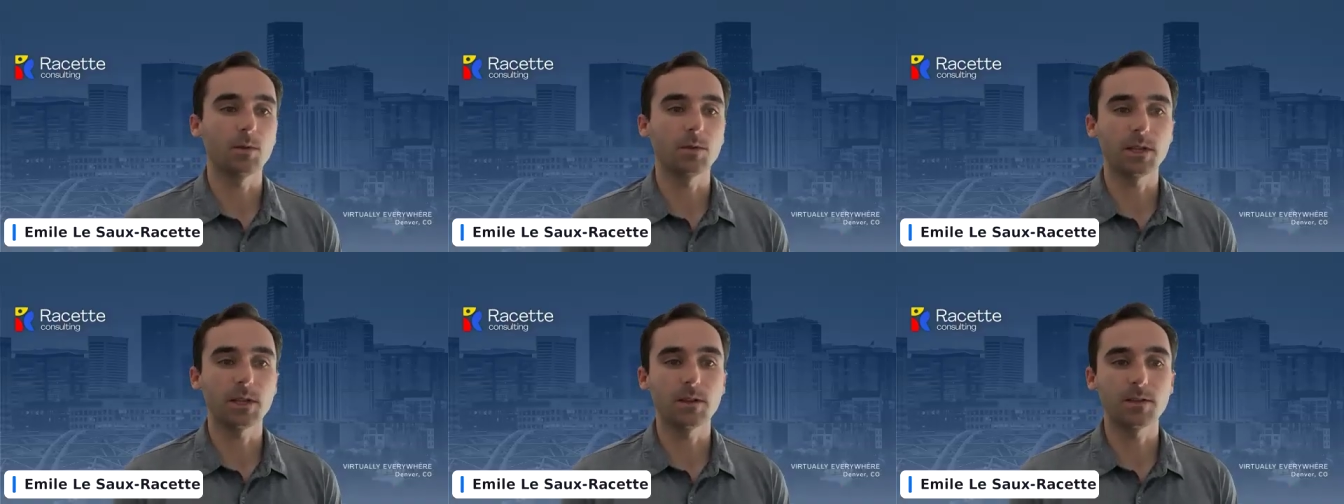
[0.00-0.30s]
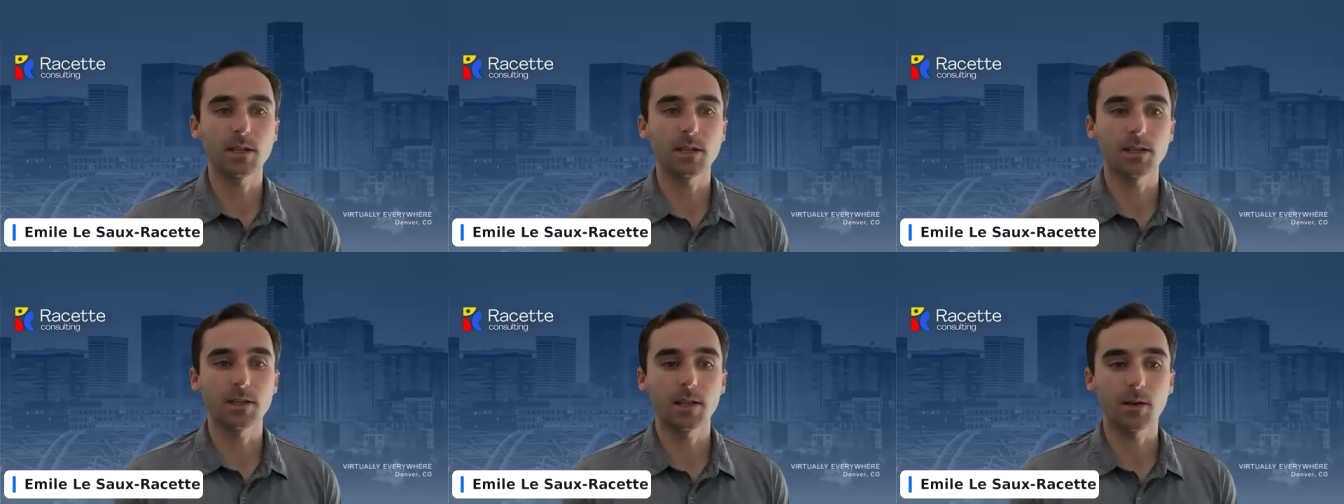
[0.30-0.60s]
it
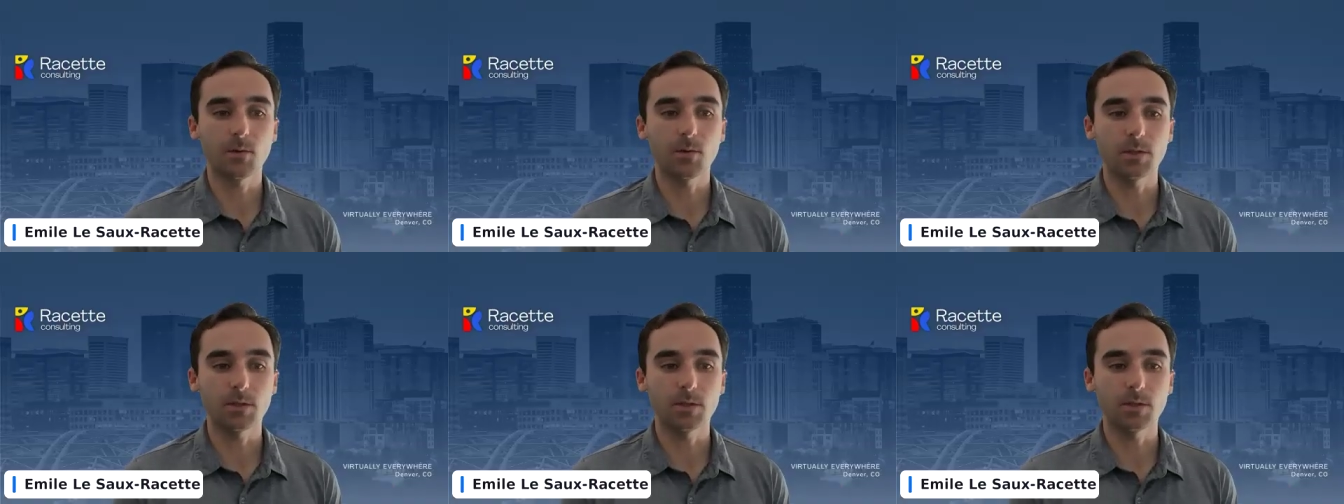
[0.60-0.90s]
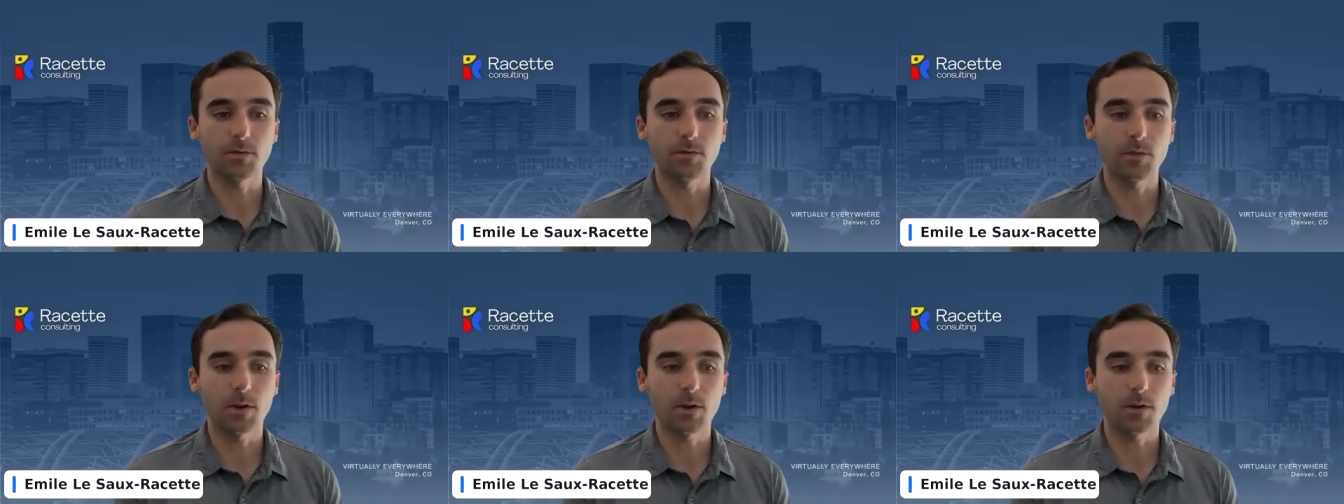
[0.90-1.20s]
sounds like that was a
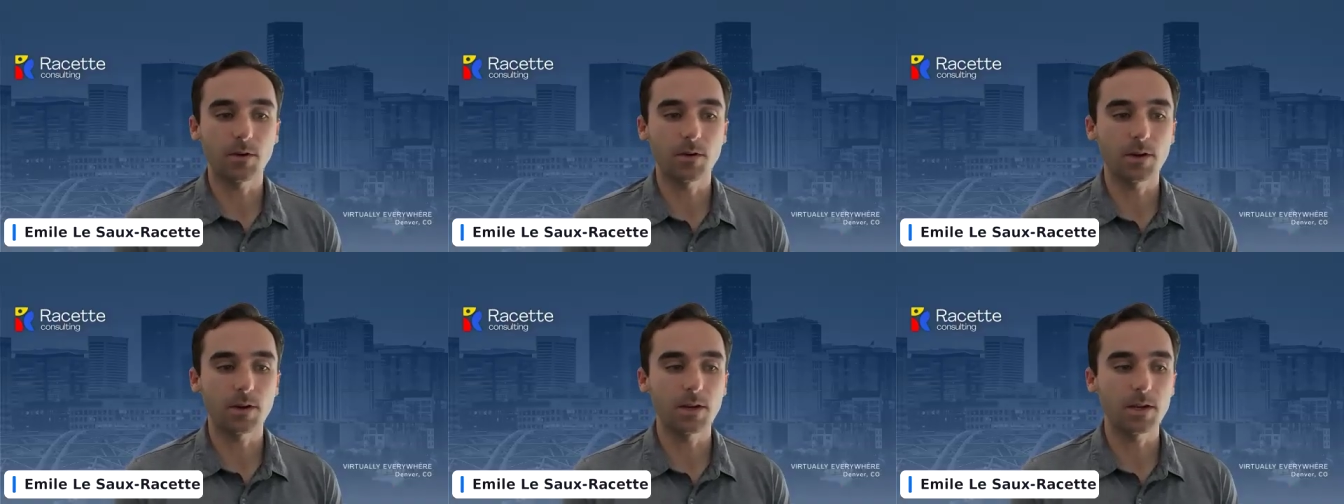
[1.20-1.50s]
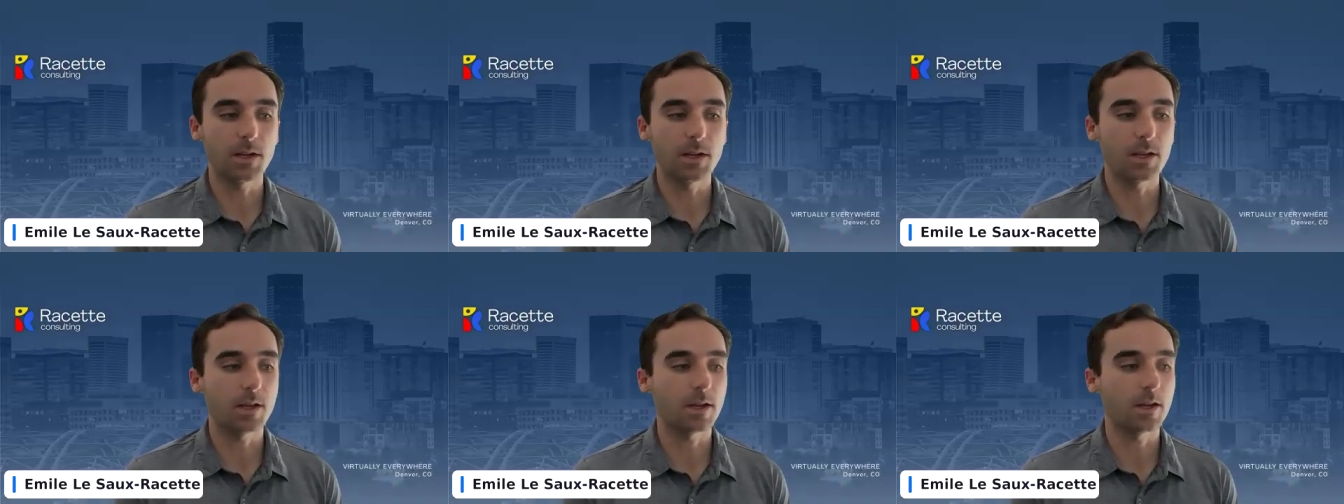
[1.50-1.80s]

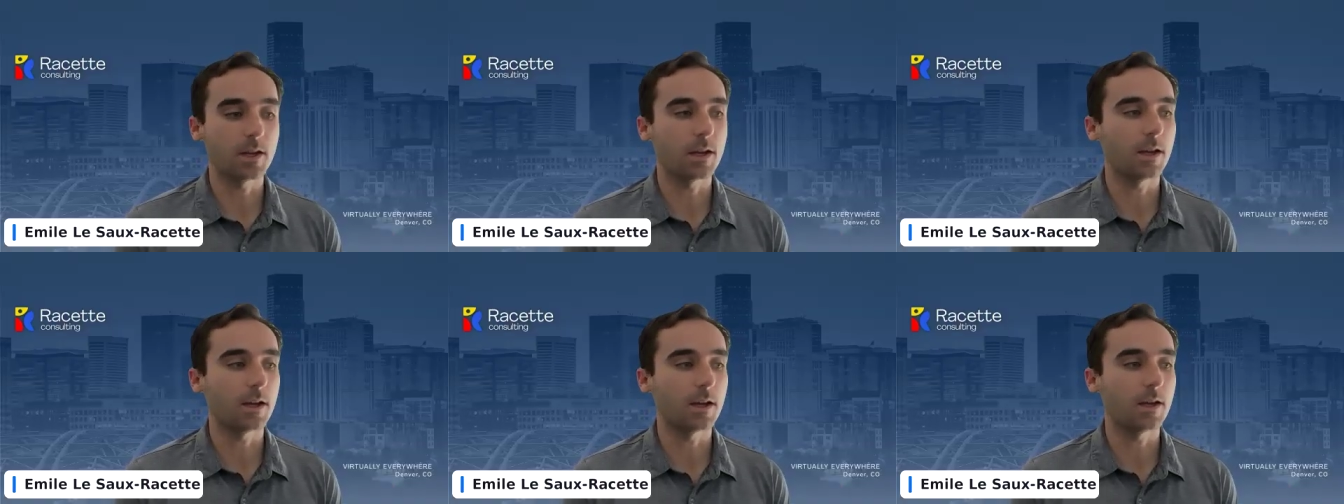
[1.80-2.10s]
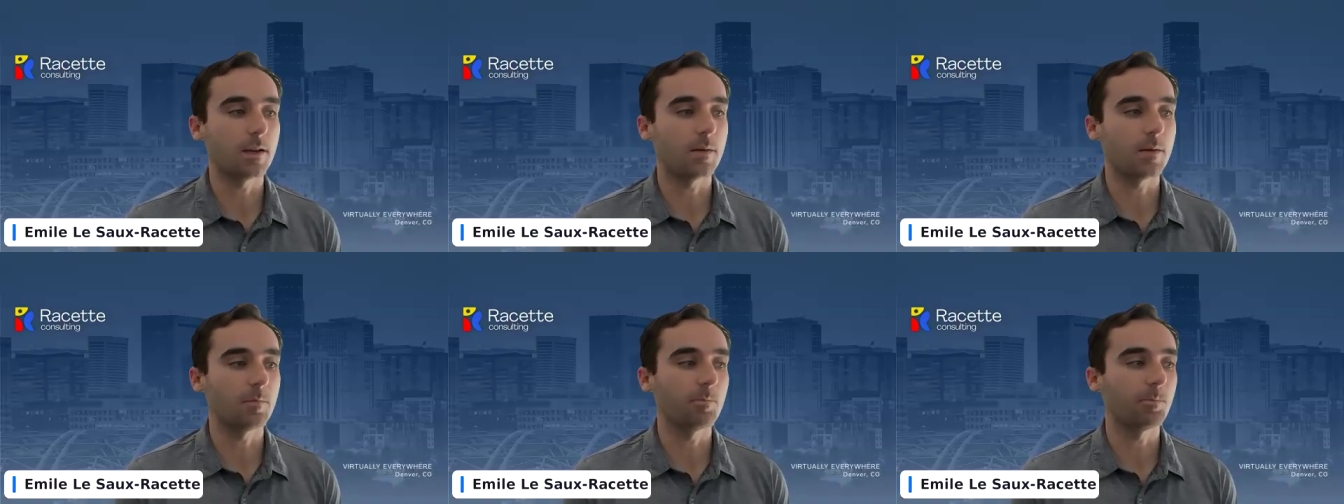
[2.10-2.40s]
very
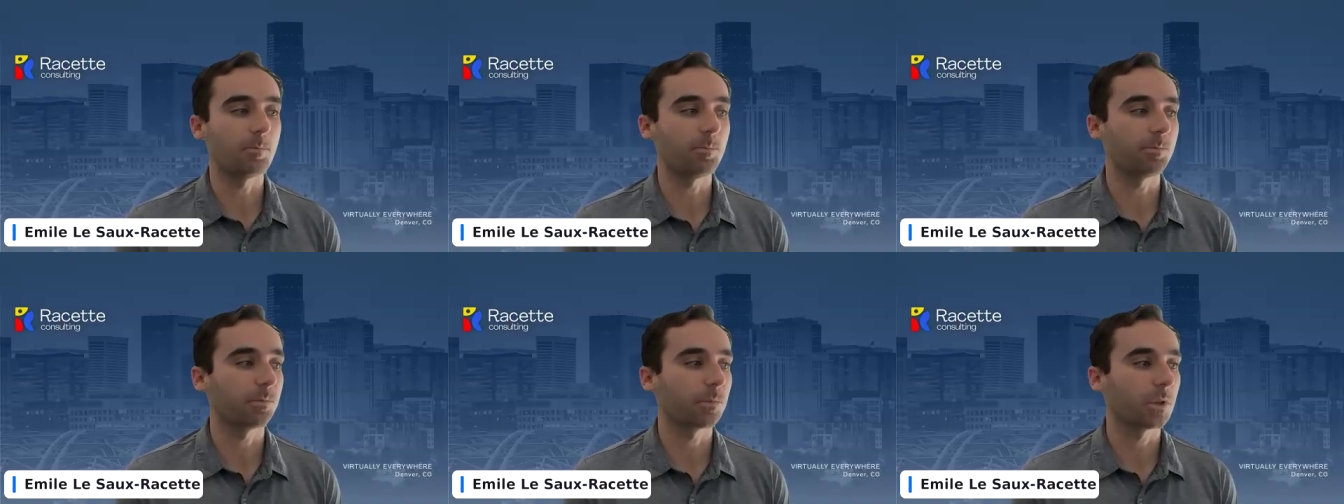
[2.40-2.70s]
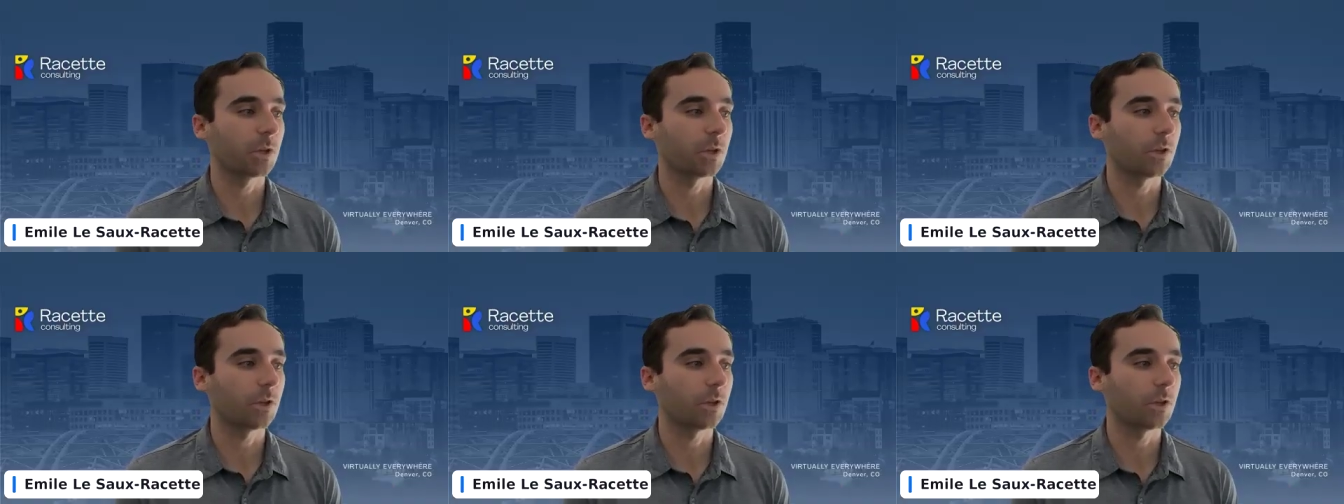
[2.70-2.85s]
kind